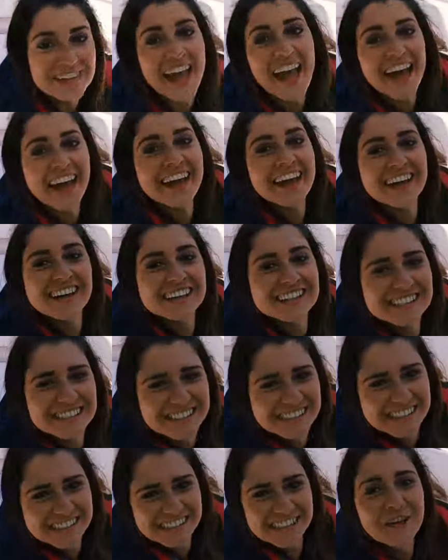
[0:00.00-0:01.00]
Yeah.
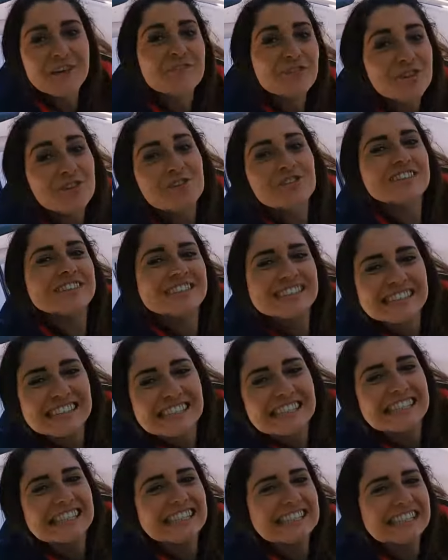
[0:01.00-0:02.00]
Food? Food.
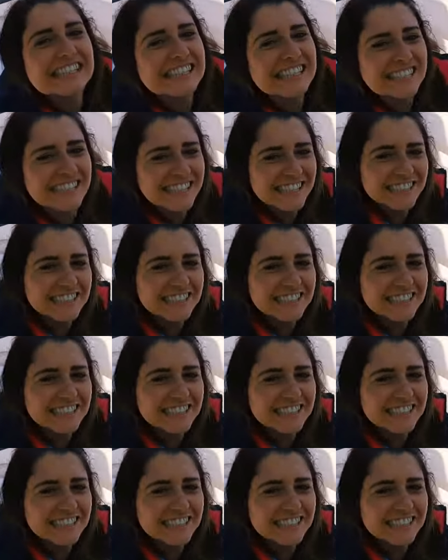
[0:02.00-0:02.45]
You want food?